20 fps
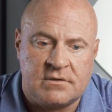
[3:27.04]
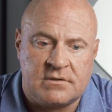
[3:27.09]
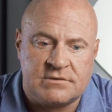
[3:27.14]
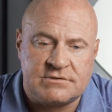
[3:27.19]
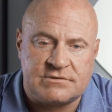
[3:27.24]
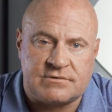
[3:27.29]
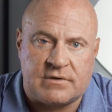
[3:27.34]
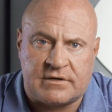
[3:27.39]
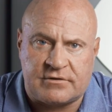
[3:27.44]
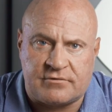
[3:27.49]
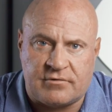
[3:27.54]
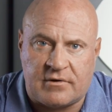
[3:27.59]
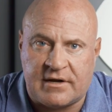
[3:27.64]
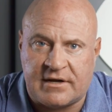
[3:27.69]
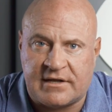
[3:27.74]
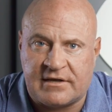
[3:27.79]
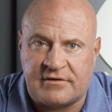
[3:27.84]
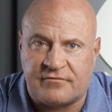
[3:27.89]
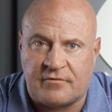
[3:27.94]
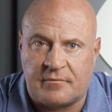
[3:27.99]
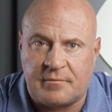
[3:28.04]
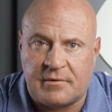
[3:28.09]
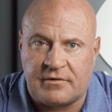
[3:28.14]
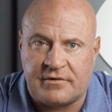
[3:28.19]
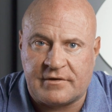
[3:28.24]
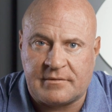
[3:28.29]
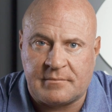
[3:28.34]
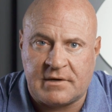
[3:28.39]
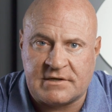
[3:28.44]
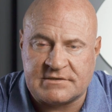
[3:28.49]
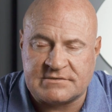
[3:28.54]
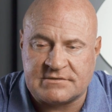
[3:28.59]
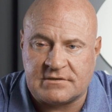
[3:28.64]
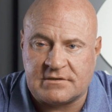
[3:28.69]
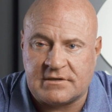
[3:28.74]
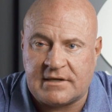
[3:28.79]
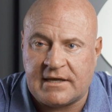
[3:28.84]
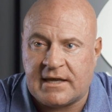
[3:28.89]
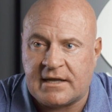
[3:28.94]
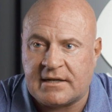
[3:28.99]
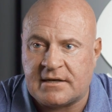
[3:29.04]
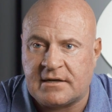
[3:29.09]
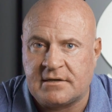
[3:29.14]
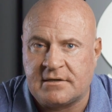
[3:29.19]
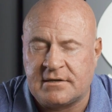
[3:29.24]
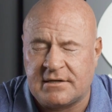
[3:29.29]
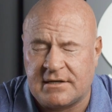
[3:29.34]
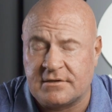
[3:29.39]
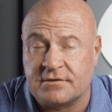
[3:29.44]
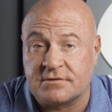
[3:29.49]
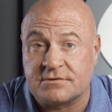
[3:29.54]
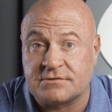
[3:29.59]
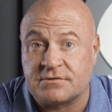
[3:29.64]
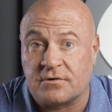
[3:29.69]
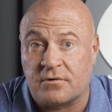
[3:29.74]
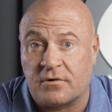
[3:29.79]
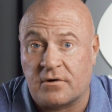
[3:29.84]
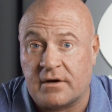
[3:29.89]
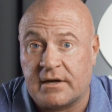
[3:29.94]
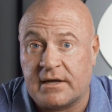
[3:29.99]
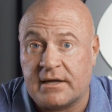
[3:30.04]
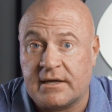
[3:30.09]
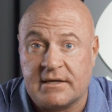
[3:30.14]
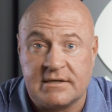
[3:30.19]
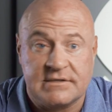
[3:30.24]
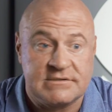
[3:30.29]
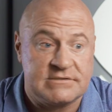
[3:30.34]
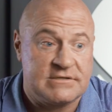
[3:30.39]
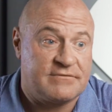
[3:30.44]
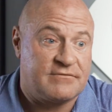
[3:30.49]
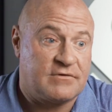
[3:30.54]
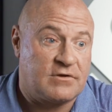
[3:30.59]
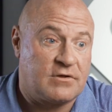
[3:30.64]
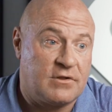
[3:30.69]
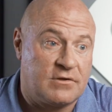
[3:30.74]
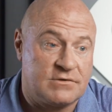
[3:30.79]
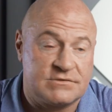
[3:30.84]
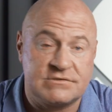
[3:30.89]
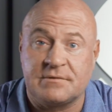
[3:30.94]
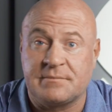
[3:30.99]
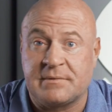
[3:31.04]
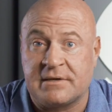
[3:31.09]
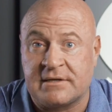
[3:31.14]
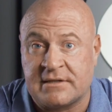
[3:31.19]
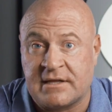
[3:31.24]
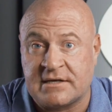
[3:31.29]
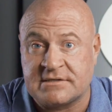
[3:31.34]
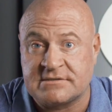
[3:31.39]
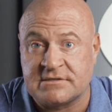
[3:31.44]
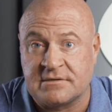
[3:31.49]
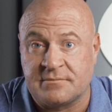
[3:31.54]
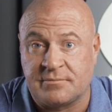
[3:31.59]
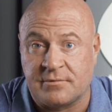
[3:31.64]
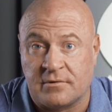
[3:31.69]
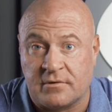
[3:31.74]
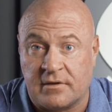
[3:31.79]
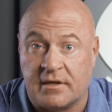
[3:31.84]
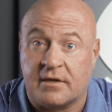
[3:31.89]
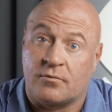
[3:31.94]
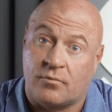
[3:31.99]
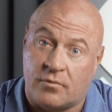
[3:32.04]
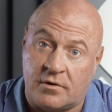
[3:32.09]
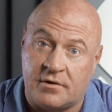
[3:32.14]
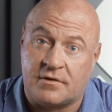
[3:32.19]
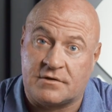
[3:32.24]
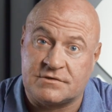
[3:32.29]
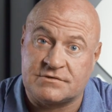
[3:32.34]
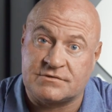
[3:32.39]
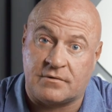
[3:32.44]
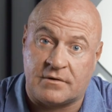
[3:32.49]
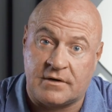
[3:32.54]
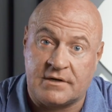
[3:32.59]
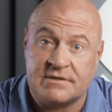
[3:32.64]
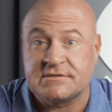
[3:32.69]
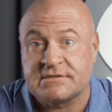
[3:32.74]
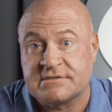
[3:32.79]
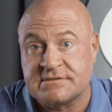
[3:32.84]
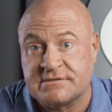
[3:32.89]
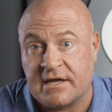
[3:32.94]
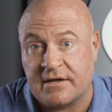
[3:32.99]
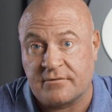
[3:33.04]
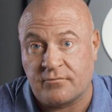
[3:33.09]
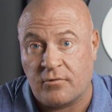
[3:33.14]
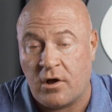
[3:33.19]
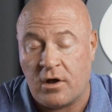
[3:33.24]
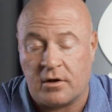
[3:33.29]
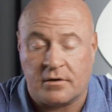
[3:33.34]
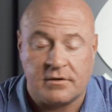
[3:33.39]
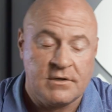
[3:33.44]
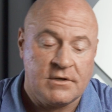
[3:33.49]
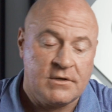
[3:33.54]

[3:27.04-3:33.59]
strength training is for building muscle, and neither story is even close to being that simple. And one of those stories is dead wrong.